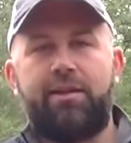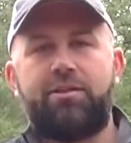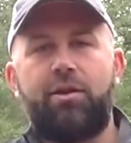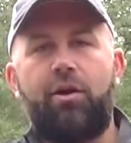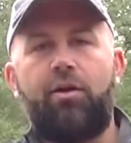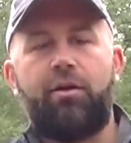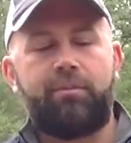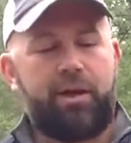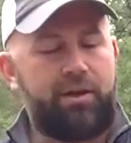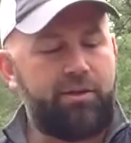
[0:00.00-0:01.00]
so I'm
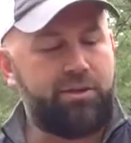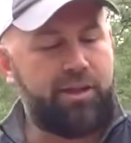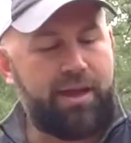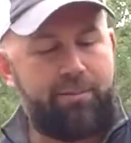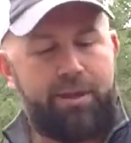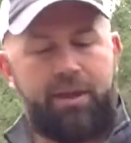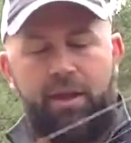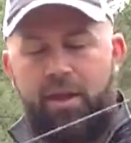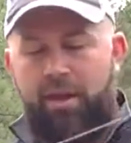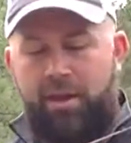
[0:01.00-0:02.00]
kind of used to that, but
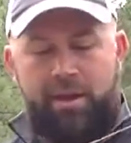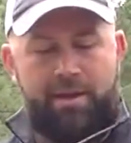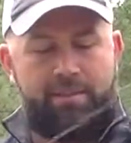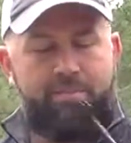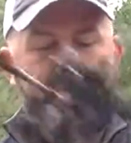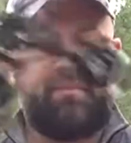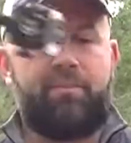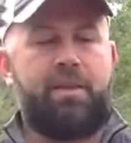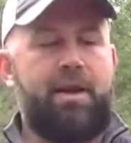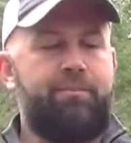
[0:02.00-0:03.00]

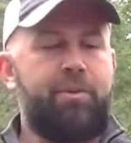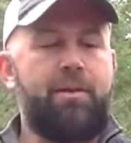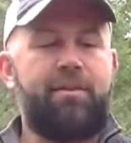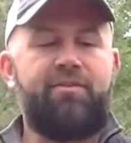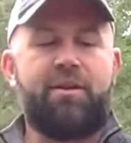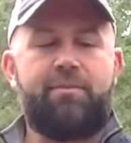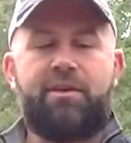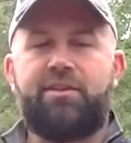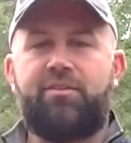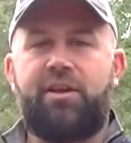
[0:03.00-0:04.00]
I probably find
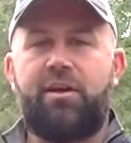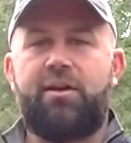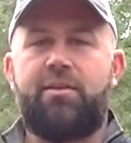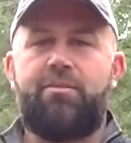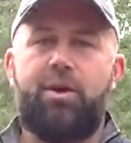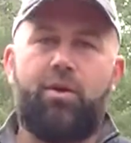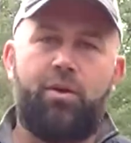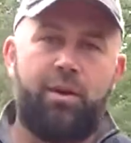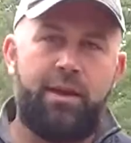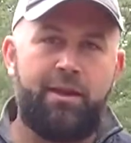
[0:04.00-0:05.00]
myself carrying the
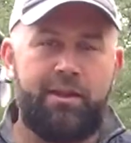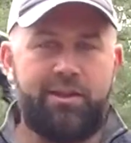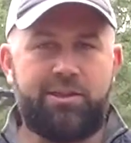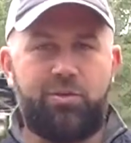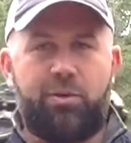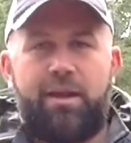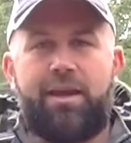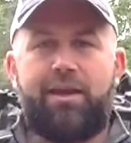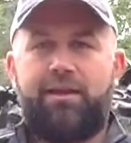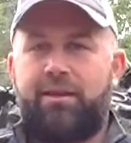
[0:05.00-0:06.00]
bow this
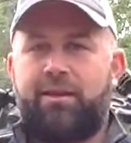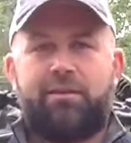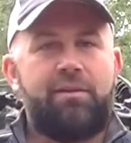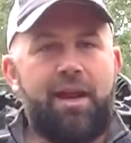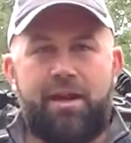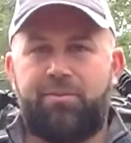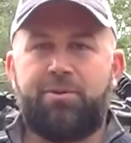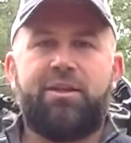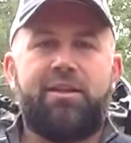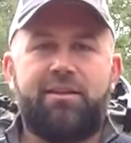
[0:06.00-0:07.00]
way
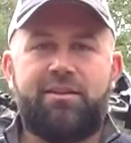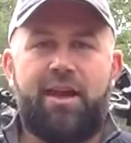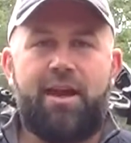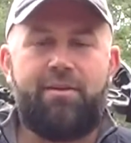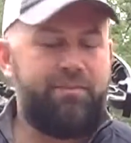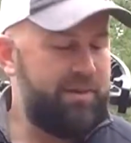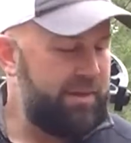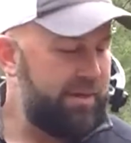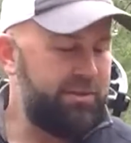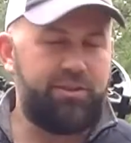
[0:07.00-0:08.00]
80% of the time,
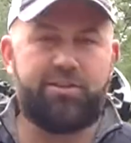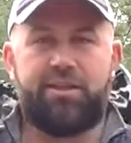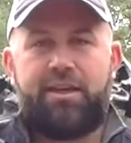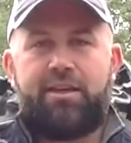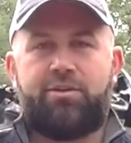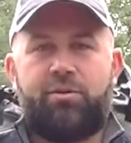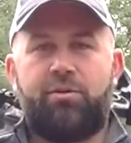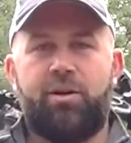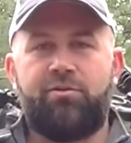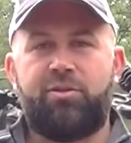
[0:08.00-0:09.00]
and as you can see, it's real
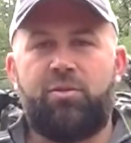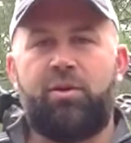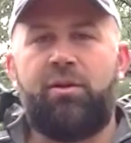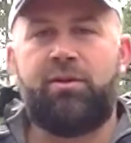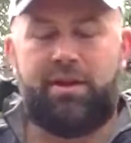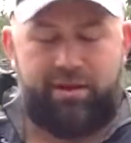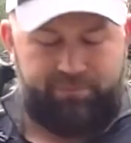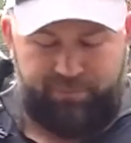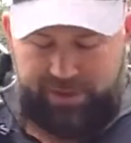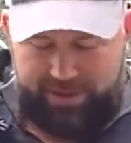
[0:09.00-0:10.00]
comfortable. I
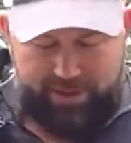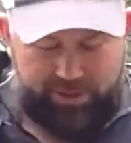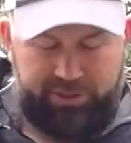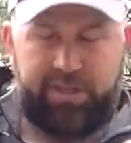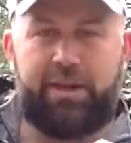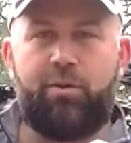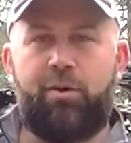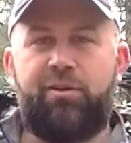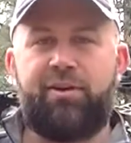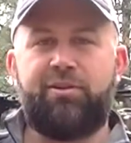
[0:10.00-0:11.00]
fit in here just like I
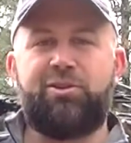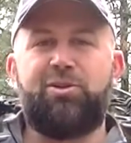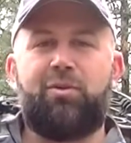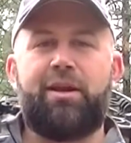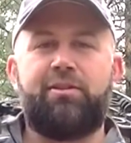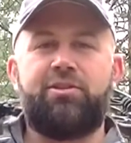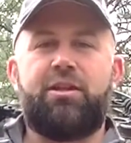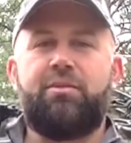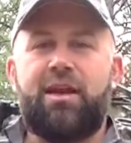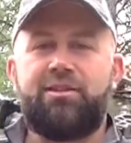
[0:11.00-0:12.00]
would if I was shooting a regular
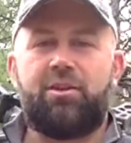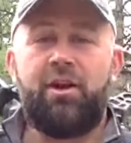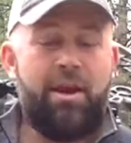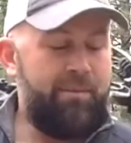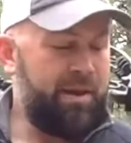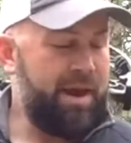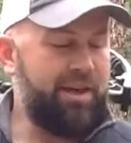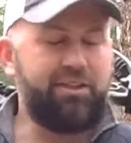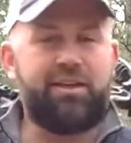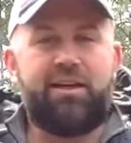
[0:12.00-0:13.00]
stabilizer, but I
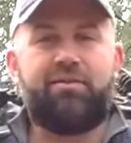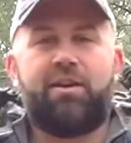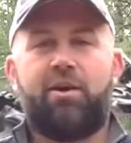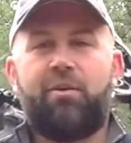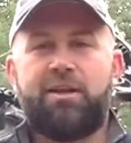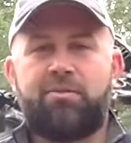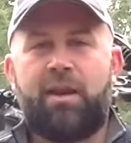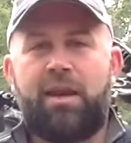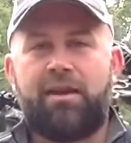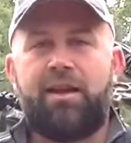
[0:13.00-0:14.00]
actually can even kind of rest my
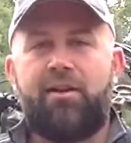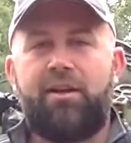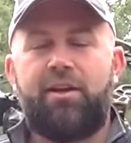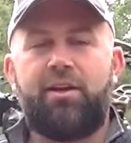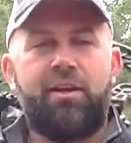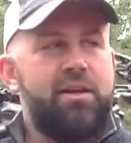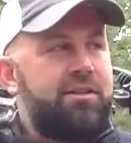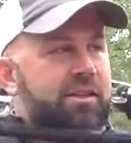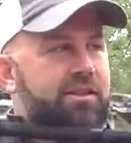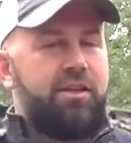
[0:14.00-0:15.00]
hand out here,
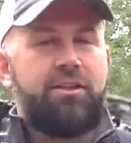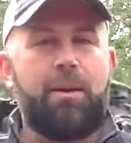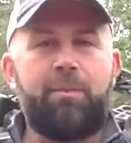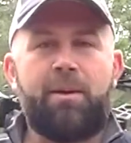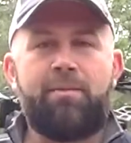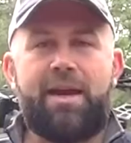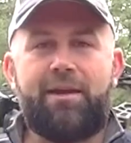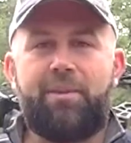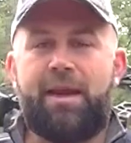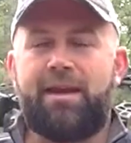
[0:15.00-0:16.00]
sits on top of my
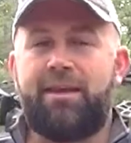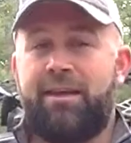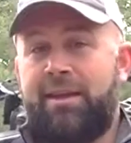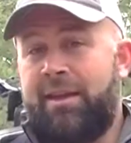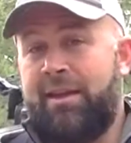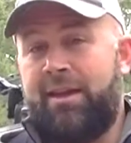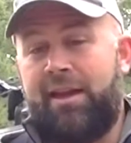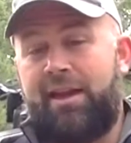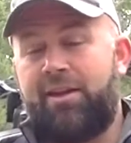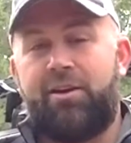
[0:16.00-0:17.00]
backpack, and
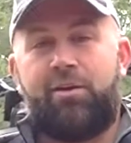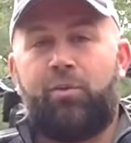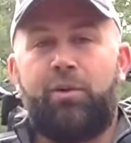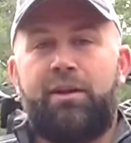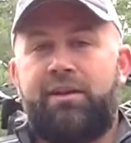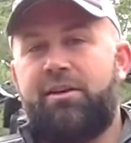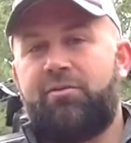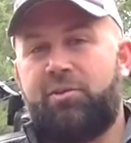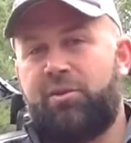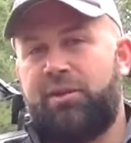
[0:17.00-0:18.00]
I carry it really
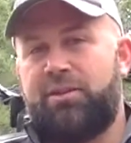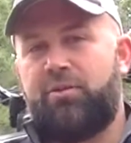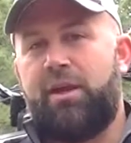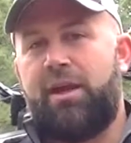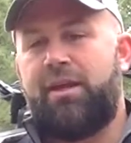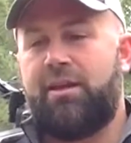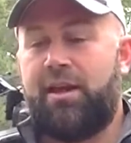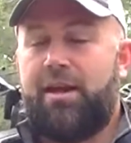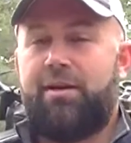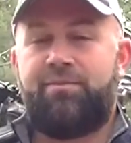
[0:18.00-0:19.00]
comfortable this way.
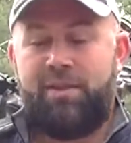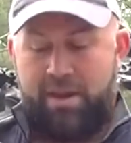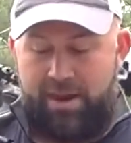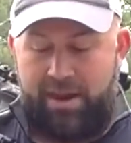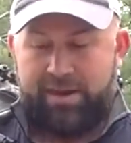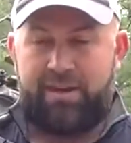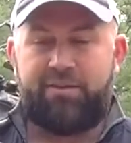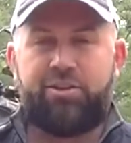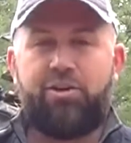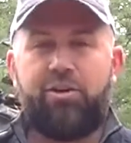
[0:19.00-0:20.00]
I can
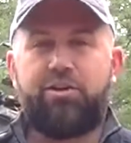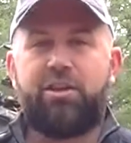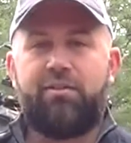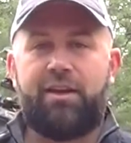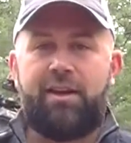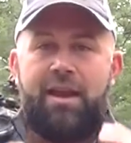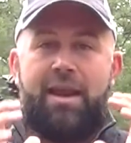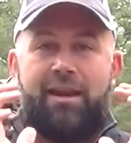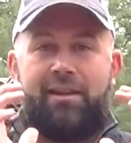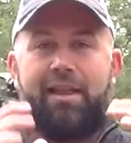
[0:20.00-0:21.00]
even turn loose of it
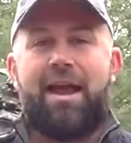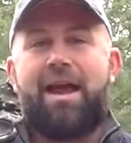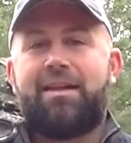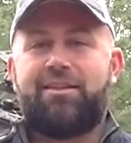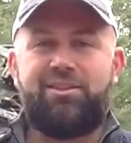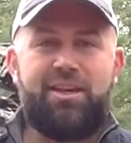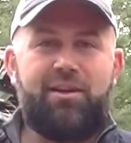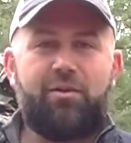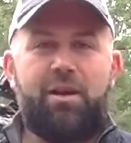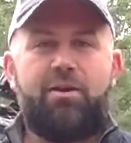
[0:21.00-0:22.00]
and glass and
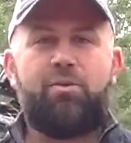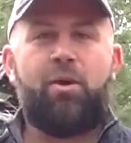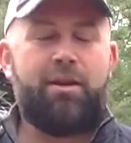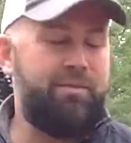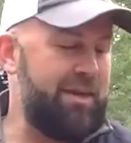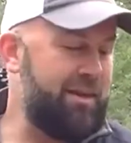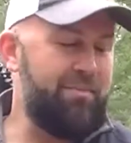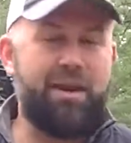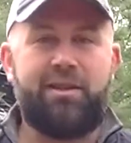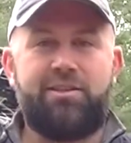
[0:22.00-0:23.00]
dink around quite a bit, and it
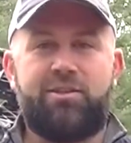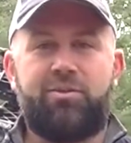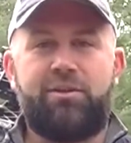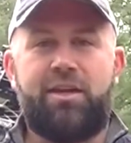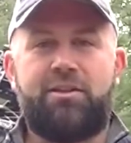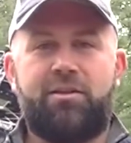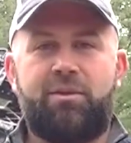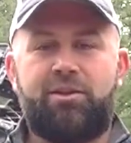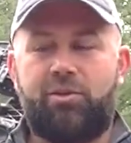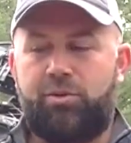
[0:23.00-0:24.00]
balances real nice on
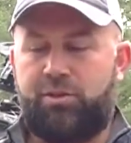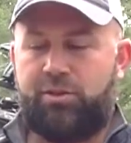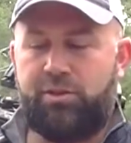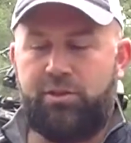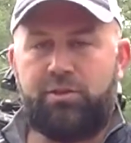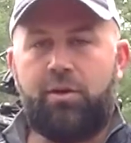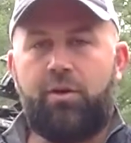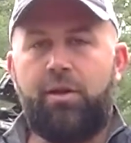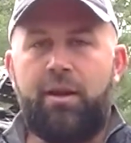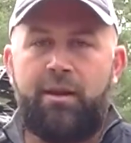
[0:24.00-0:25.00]
my shoulders.
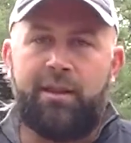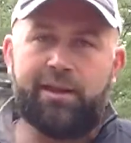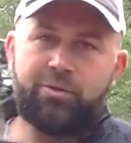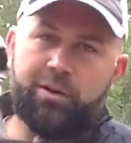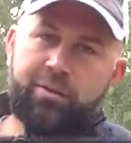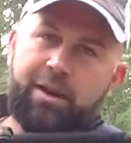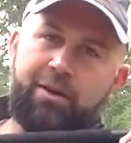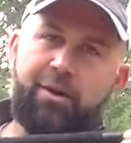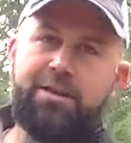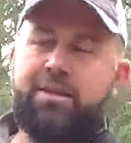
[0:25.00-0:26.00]
So that's one of the
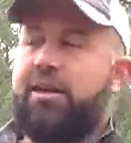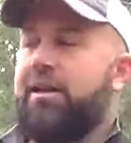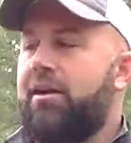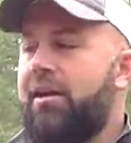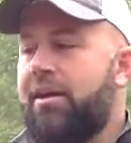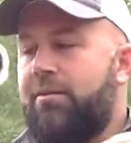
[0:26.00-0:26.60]
main ways that I carry it,